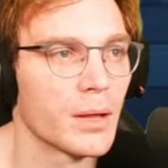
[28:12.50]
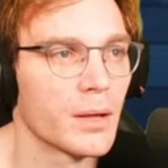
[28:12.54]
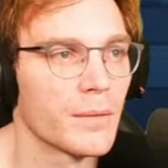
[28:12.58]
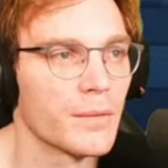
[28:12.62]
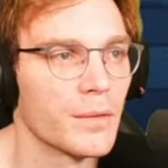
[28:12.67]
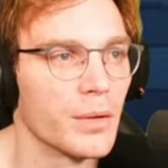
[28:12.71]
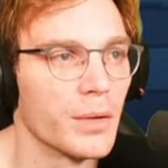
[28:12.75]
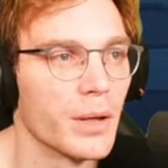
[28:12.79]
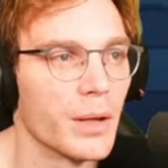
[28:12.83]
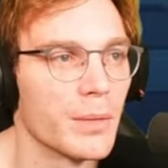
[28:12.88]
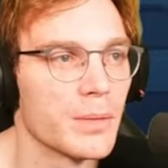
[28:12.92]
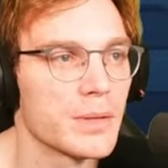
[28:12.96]

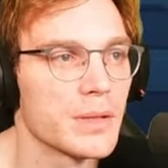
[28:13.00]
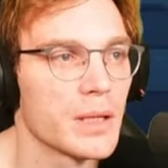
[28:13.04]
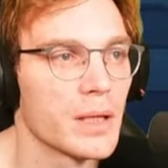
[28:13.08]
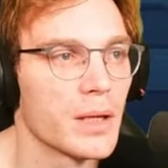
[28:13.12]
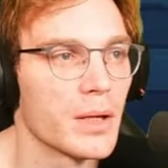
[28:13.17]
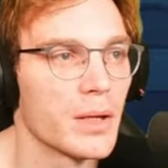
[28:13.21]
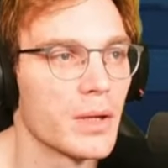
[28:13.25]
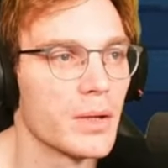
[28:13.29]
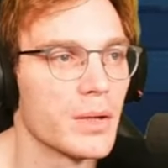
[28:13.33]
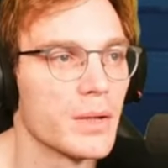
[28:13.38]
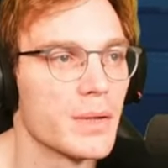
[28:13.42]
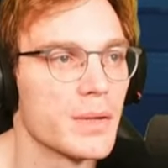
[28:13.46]
See, that was
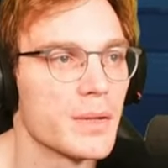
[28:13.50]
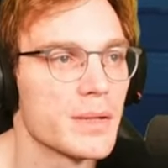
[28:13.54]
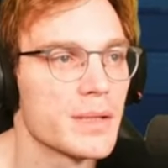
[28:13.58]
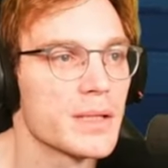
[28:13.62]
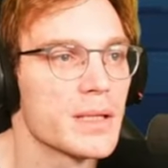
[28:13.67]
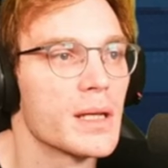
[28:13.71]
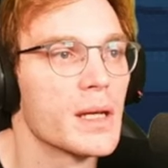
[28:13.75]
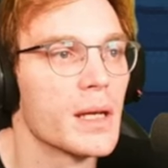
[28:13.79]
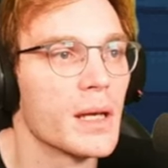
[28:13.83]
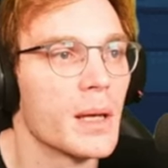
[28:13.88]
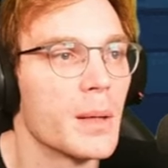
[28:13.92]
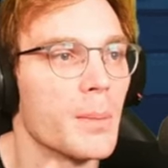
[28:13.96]
close.
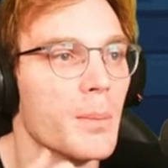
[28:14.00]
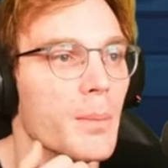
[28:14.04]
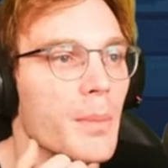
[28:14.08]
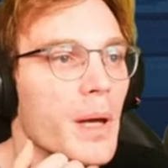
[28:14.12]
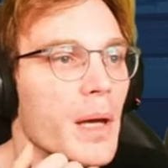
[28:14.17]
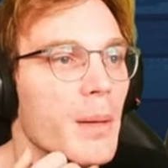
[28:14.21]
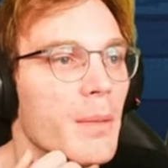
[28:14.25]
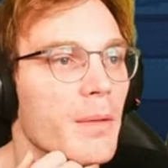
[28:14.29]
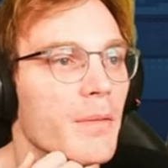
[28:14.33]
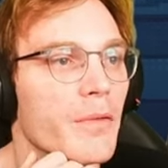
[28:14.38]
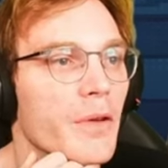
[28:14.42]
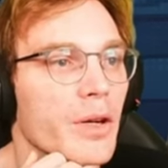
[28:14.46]

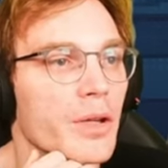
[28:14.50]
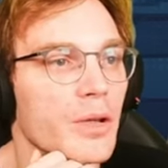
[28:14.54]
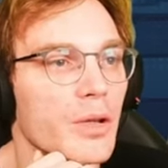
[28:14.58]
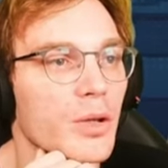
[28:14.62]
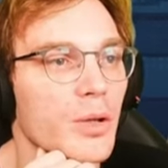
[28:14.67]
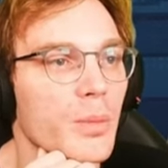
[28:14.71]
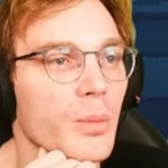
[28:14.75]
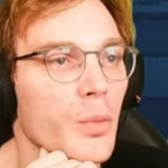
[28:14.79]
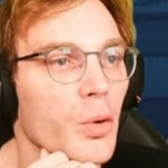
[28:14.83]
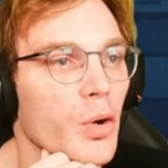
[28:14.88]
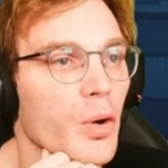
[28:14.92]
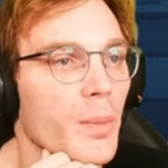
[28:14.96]
Maybe if I
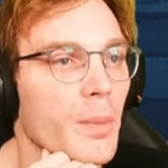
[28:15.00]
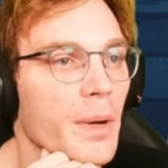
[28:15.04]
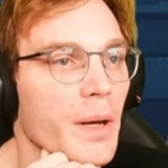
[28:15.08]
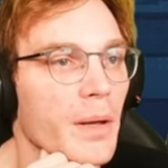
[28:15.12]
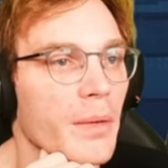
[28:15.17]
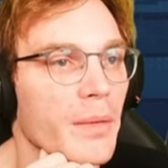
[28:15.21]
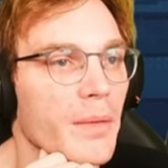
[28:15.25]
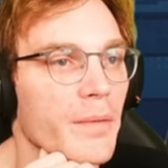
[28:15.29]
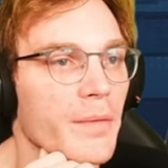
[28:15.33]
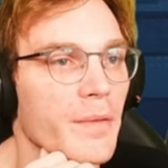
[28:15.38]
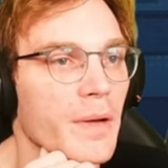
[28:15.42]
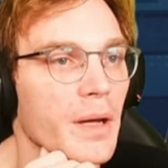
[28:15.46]
knew more
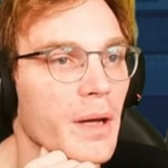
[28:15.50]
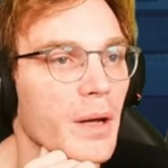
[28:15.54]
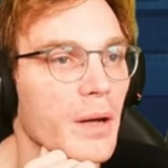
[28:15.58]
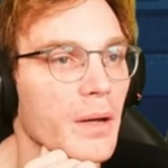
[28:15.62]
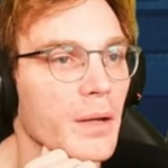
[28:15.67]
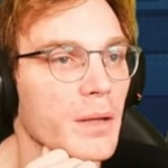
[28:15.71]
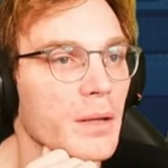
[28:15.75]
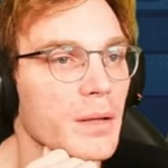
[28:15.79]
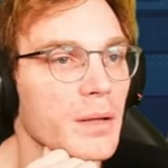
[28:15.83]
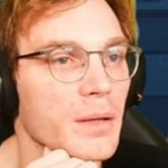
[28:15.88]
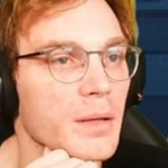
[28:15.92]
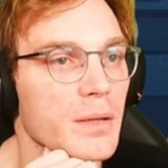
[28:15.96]
about the thing, I
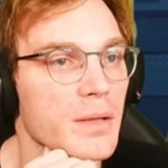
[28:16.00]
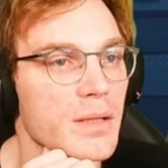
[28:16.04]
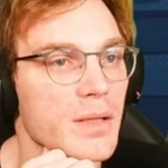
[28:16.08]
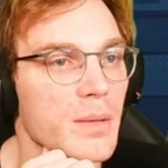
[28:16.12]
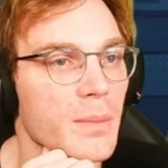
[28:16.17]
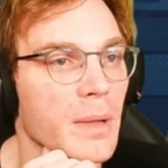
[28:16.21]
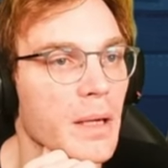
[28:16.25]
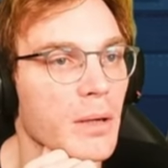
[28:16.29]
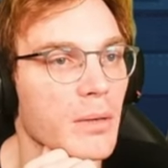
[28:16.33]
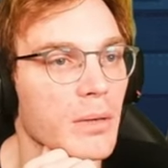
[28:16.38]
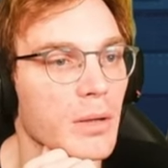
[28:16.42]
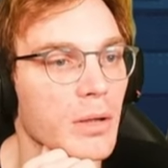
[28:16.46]
could
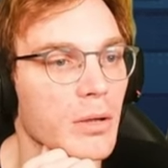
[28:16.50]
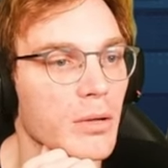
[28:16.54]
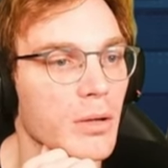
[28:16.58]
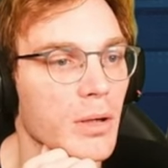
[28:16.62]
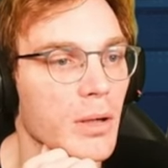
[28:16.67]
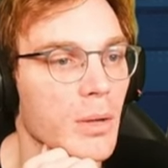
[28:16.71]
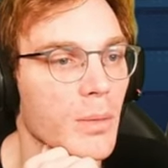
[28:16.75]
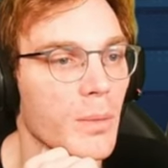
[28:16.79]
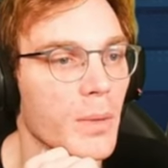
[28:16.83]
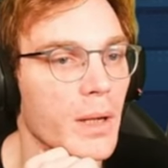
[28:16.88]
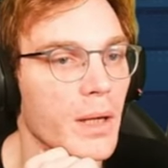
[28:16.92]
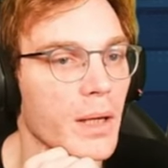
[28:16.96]
somehow lure it
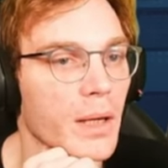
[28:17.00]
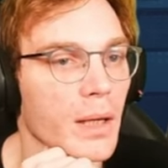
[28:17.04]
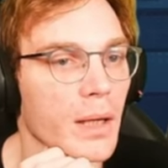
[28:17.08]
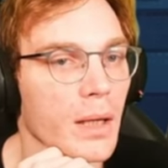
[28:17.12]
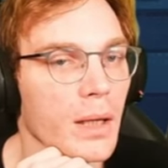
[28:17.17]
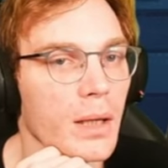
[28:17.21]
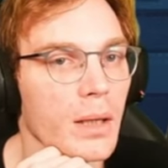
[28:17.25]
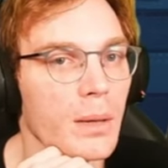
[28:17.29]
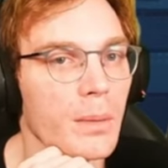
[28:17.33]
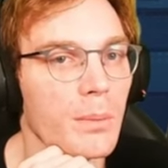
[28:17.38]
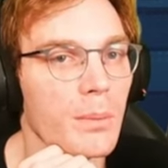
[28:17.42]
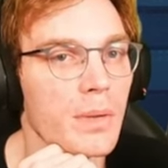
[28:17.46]
away.
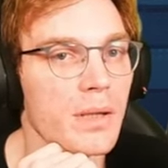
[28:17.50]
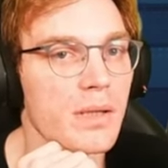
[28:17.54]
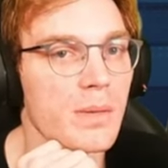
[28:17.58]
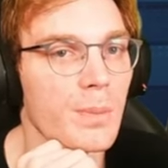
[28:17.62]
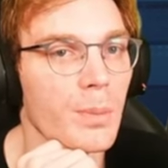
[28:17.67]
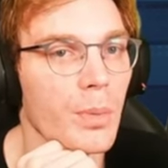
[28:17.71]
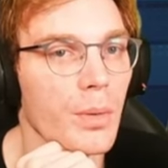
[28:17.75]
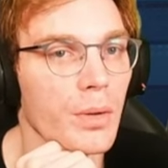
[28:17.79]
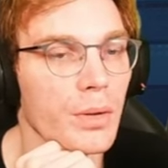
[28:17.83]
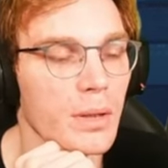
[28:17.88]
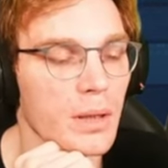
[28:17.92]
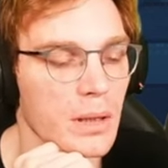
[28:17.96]
It's
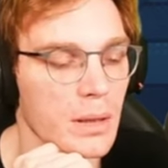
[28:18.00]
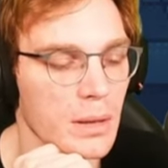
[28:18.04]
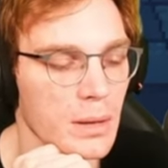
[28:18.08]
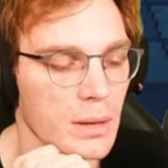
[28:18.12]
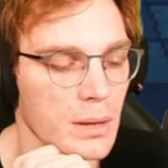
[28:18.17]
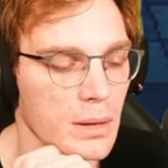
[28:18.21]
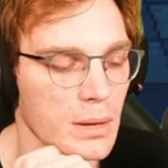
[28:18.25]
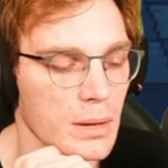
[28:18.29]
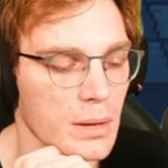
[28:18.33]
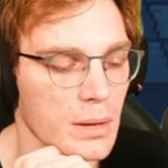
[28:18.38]
Bonnie.